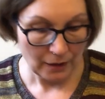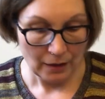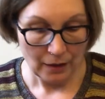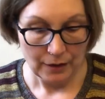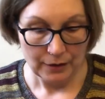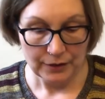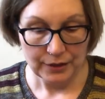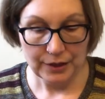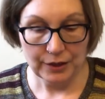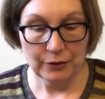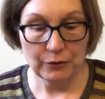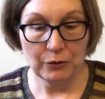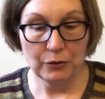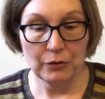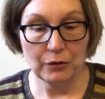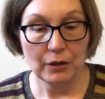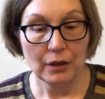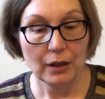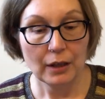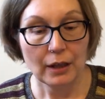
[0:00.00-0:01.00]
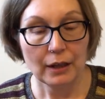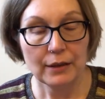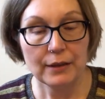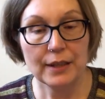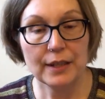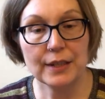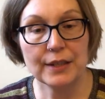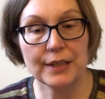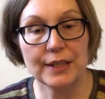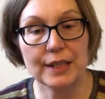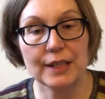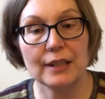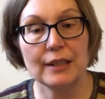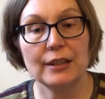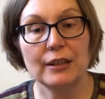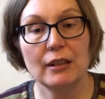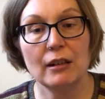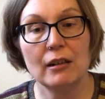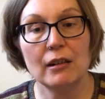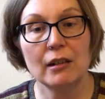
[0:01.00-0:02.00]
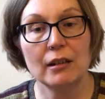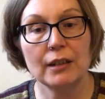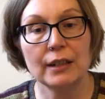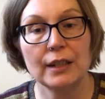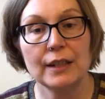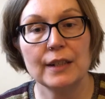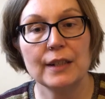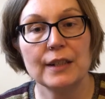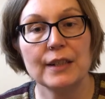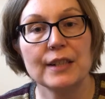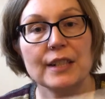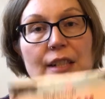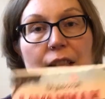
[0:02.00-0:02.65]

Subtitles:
So this yarn is